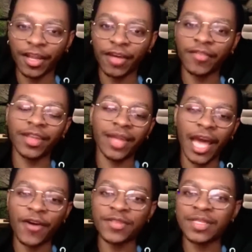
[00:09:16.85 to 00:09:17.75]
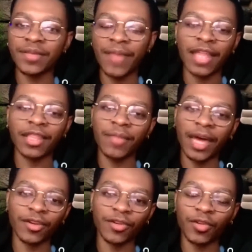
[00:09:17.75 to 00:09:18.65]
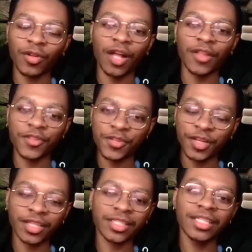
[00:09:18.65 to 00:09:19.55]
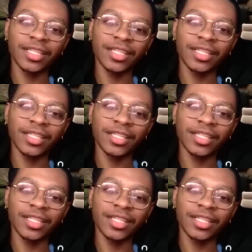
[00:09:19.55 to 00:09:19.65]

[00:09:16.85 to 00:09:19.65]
of it and how it's a mathematical construct